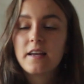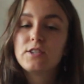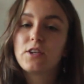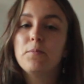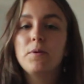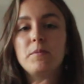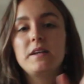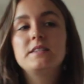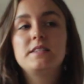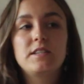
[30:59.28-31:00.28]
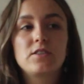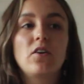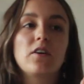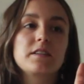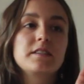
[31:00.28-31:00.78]
dopamine
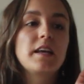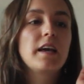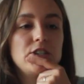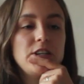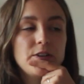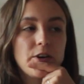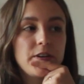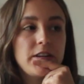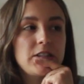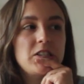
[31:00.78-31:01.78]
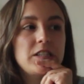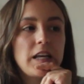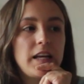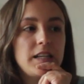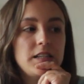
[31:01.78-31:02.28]
detox. She noticed
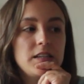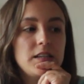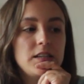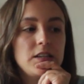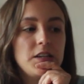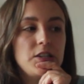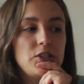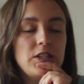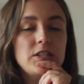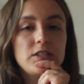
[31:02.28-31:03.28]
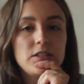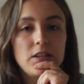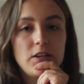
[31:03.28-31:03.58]
that she's